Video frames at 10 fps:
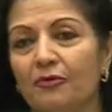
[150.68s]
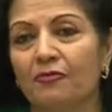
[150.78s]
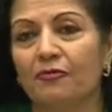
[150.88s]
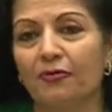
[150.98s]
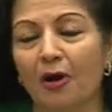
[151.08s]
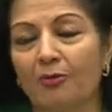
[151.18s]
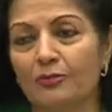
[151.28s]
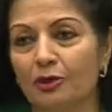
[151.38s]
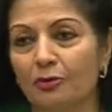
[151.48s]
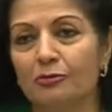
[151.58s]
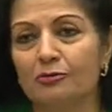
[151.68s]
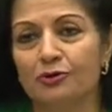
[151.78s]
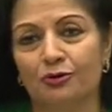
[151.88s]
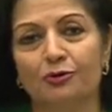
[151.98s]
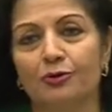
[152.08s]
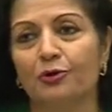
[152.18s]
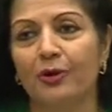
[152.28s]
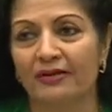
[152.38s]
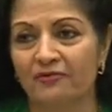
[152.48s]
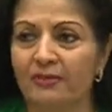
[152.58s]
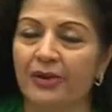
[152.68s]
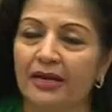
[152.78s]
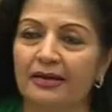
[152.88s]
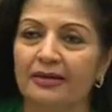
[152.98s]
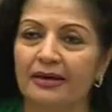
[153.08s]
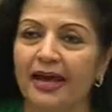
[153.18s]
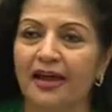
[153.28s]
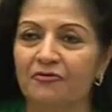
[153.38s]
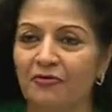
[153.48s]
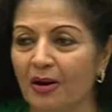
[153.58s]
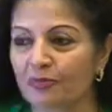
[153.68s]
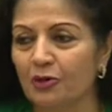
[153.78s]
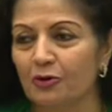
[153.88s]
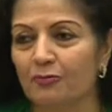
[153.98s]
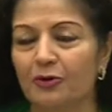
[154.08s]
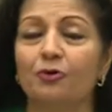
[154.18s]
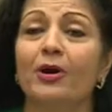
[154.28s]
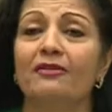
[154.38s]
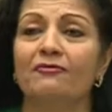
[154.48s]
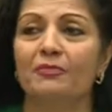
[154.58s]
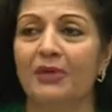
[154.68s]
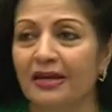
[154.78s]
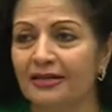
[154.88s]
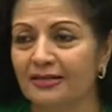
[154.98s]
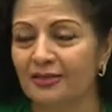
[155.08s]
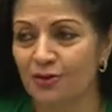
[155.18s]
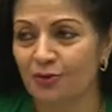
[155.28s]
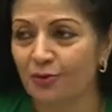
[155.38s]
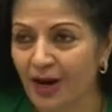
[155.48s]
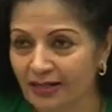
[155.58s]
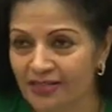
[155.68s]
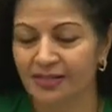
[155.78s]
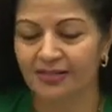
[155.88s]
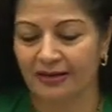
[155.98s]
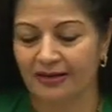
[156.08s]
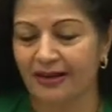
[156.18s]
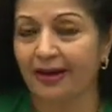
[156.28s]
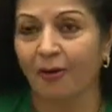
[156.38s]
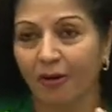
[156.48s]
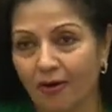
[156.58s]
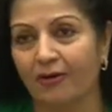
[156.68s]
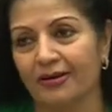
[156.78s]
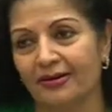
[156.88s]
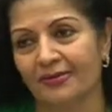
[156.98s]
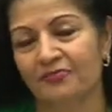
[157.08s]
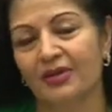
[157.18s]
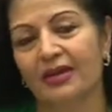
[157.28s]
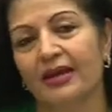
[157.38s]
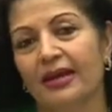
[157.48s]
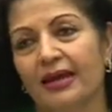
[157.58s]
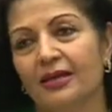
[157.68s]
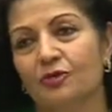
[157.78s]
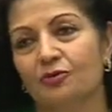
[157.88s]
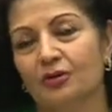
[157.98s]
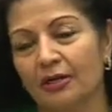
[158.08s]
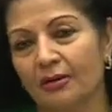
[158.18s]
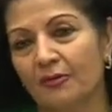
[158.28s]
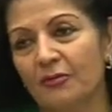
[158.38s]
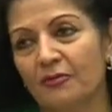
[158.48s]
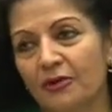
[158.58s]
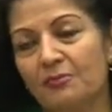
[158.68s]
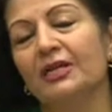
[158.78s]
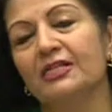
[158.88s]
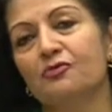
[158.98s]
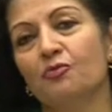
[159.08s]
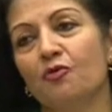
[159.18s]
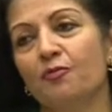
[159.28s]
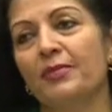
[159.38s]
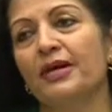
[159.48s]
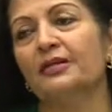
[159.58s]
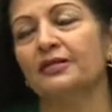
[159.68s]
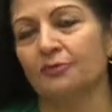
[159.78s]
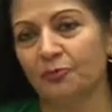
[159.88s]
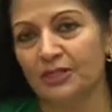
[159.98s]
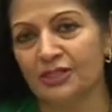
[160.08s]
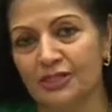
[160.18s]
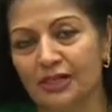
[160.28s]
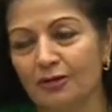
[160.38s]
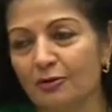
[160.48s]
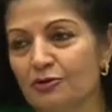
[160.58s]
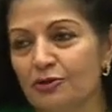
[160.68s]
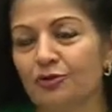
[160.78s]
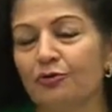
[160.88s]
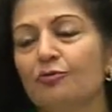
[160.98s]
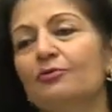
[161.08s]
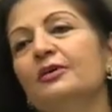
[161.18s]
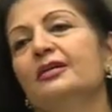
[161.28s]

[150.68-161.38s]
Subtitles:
From you to UN Women, and from UN Women to us all. To the women's movement, we salute you.